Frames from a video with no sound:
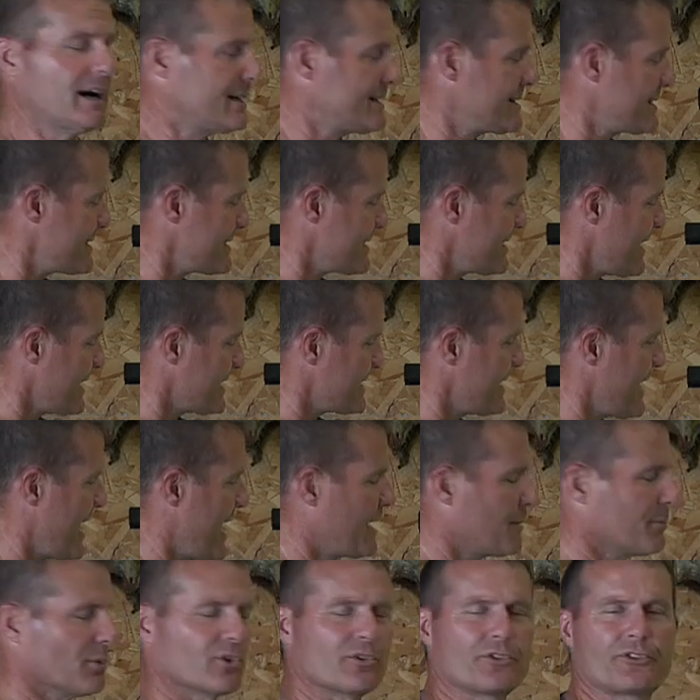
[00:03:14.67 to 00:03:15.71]
6
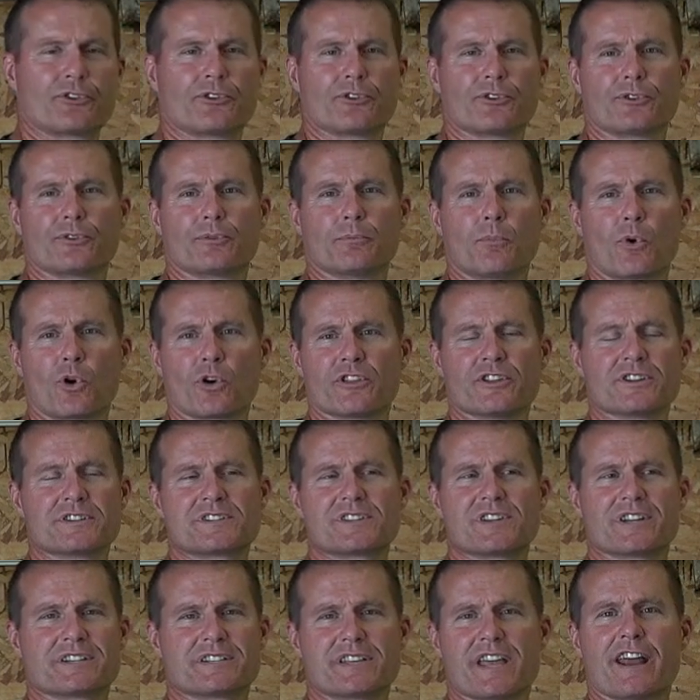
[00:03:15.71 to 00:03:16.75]
animals, more than
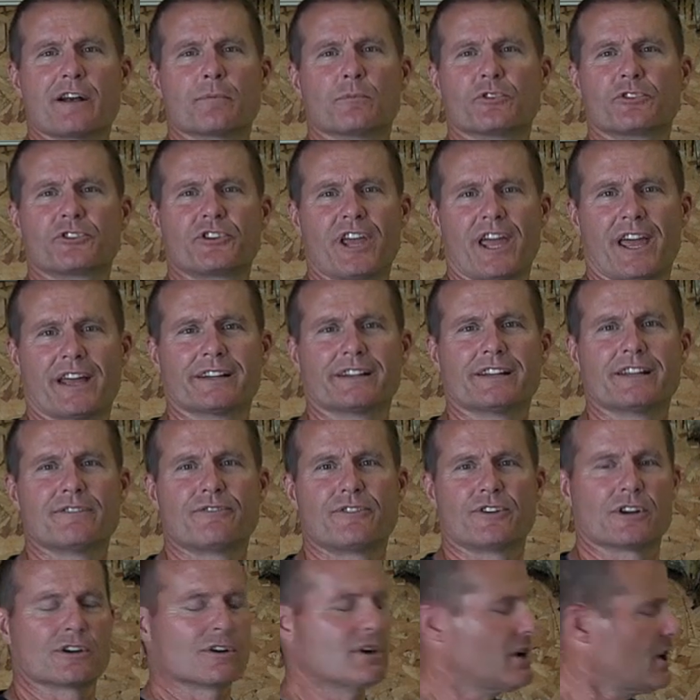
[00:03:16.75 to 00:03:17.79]
6 animals can't live
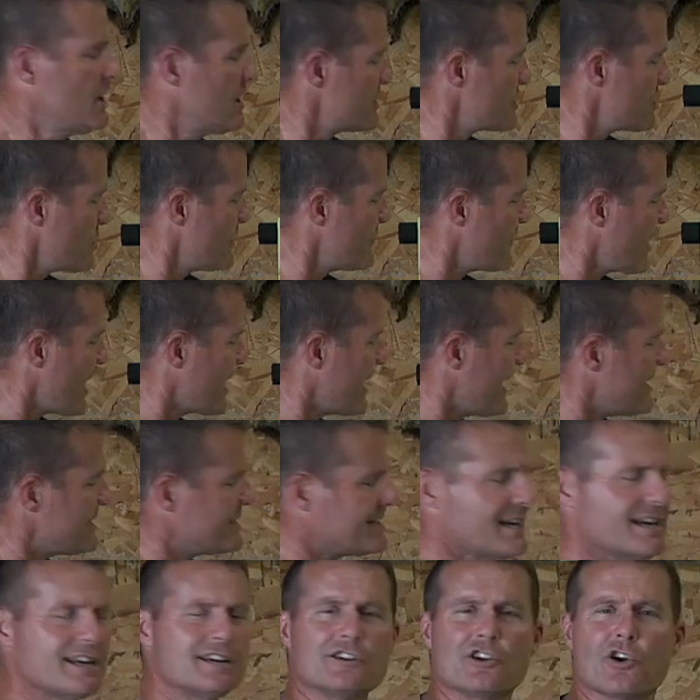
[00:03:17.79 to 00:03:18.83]
here. So we've got
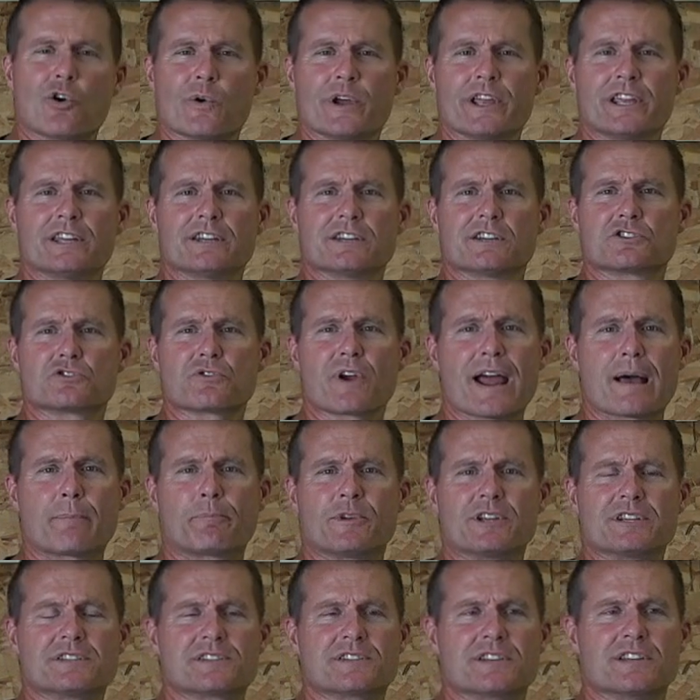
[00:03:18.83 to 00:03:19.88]
18 going into
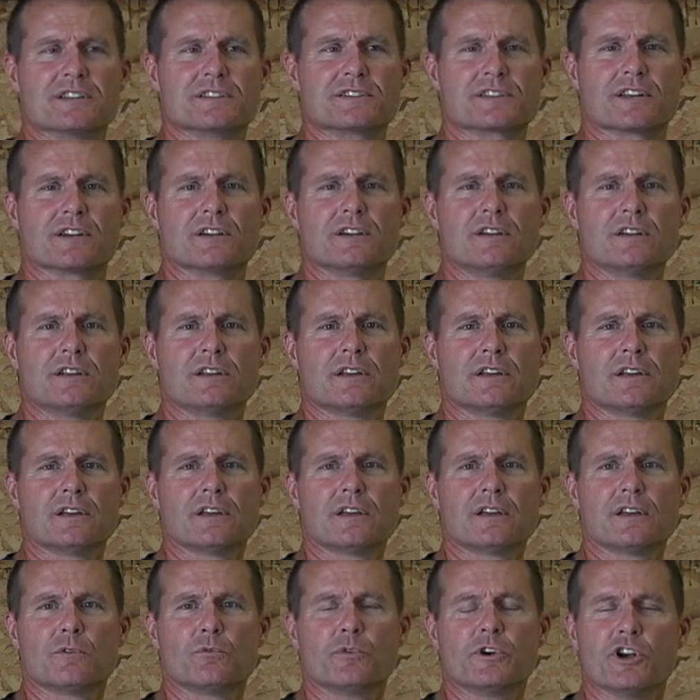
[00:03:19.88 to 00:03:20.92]
trapping season.
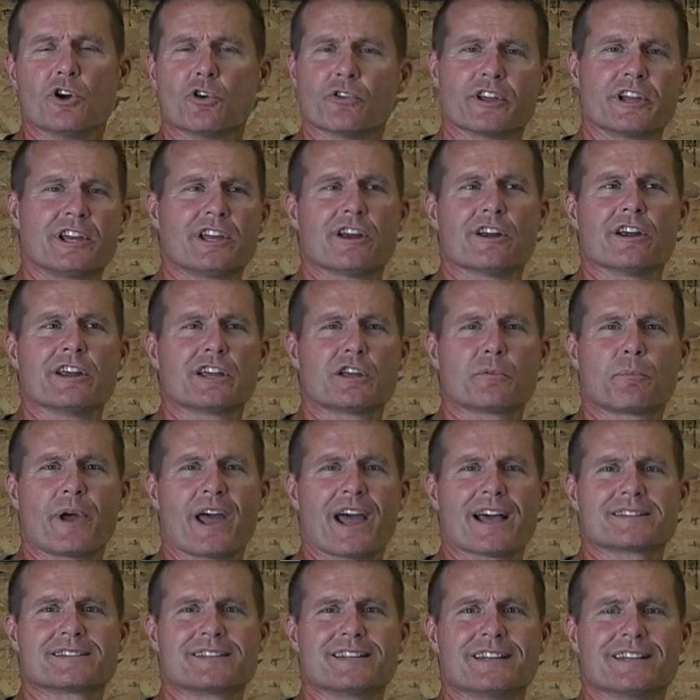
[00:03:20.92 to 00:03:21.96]
We know the carrying
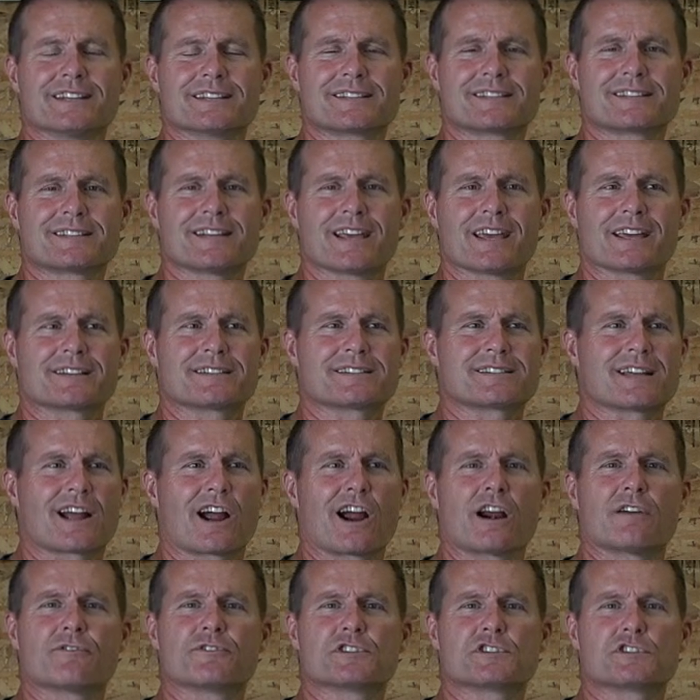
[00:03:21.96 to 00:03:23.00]
capacity is 6. The
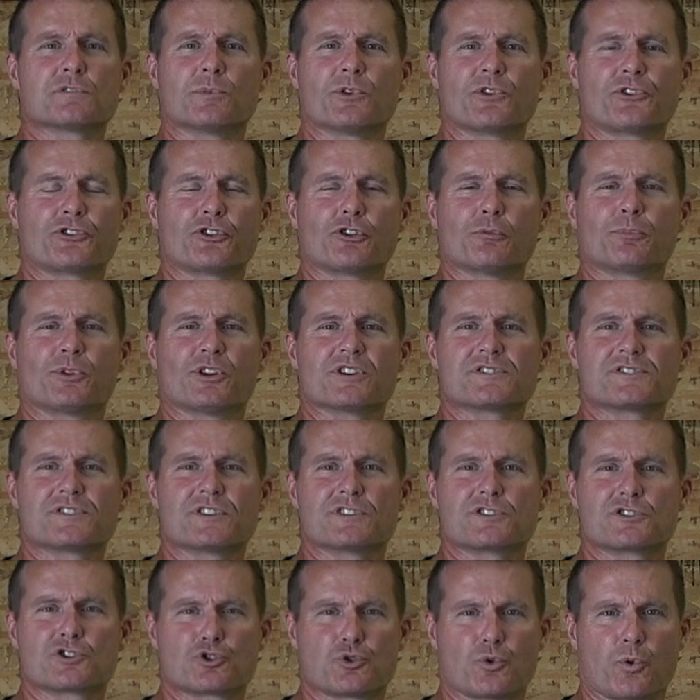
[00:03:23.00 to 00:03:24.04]
harvestable surplus
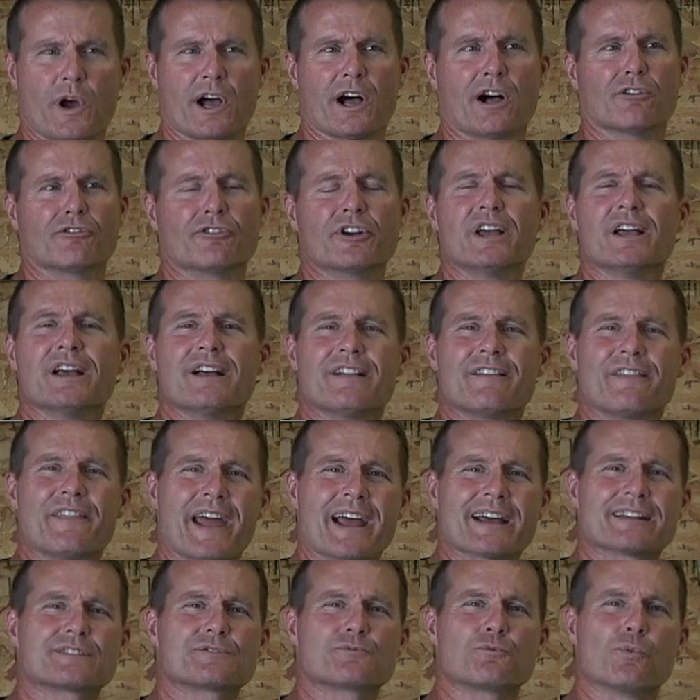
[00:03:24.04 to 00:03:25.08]
is 12.
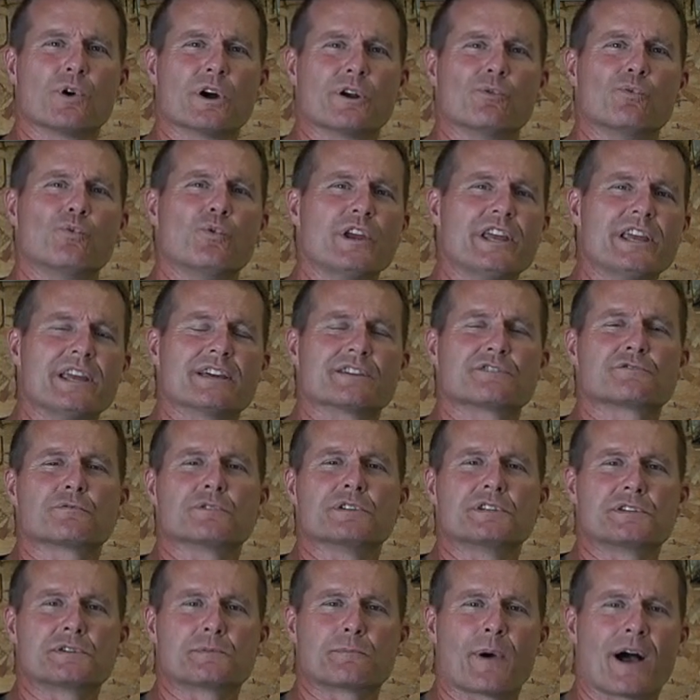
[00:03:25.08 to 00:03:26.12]
That's what we as
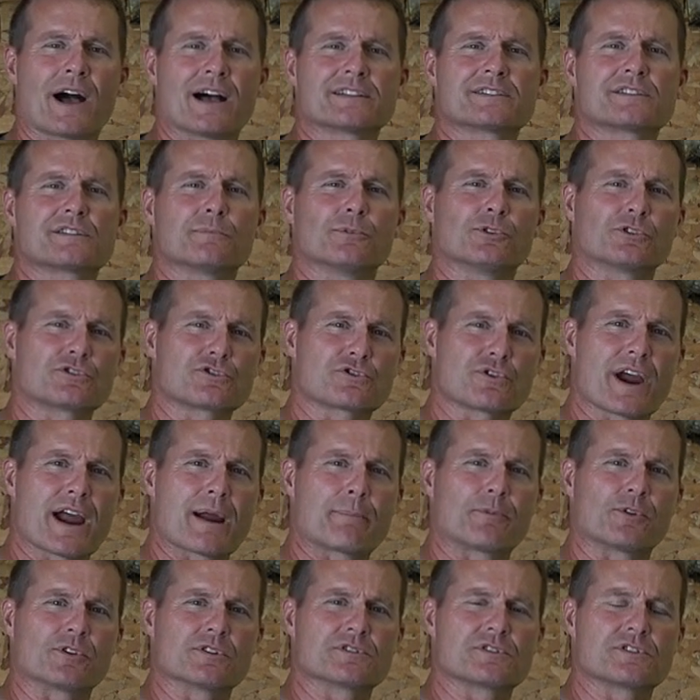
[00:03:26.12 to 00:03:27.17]
responsible
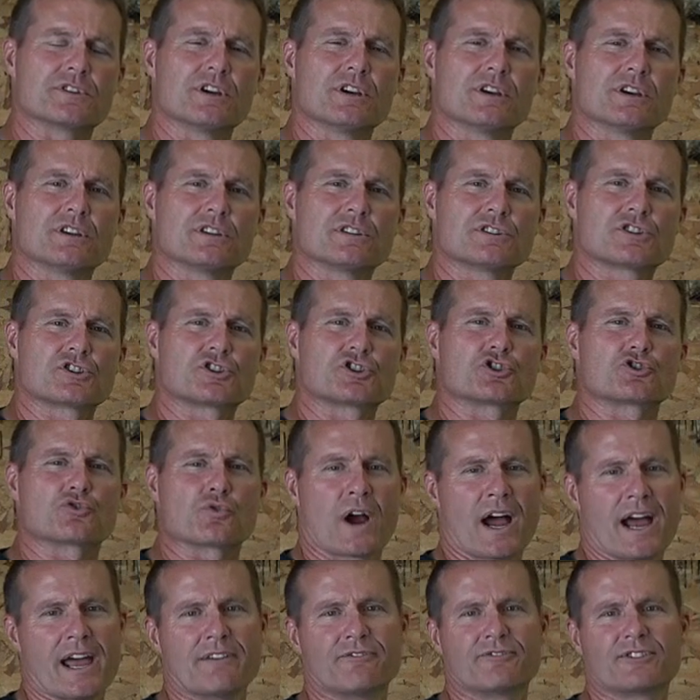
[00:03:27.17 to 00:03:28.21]
trappers
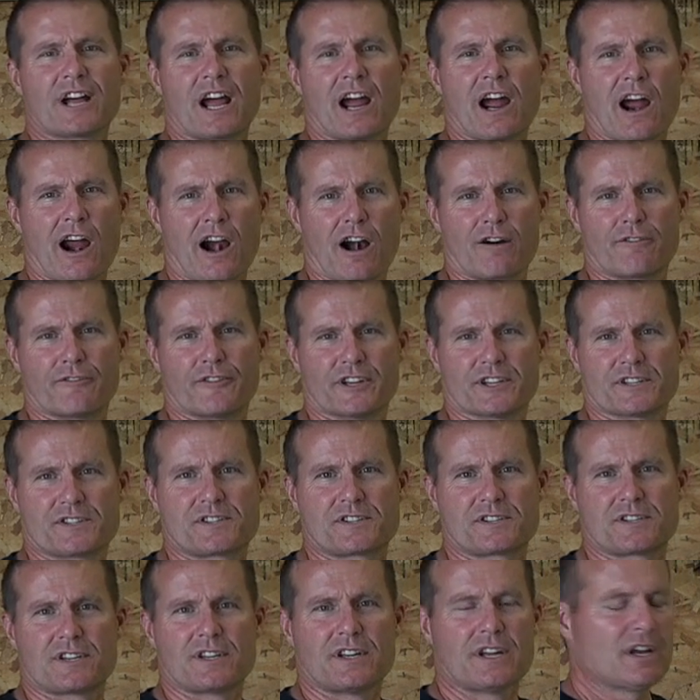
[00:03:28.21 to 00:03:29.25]
strive to
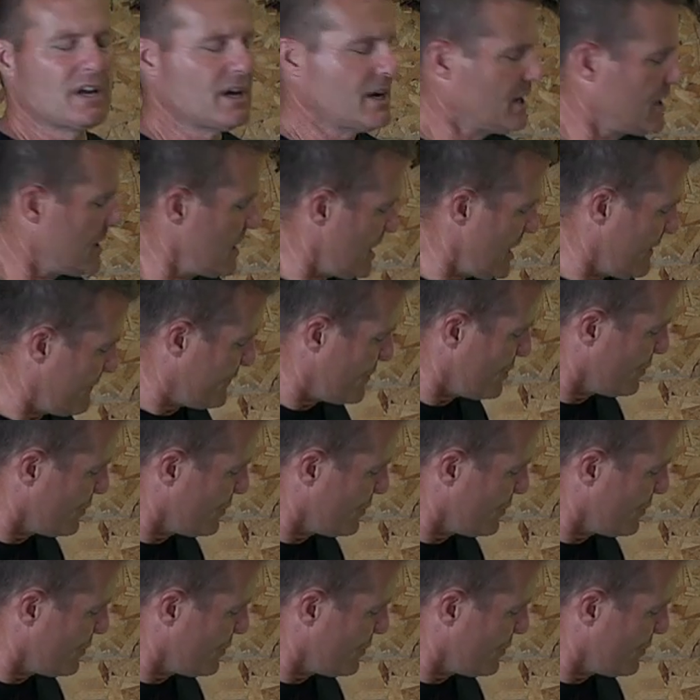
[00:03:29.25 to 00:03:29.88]
harvest. If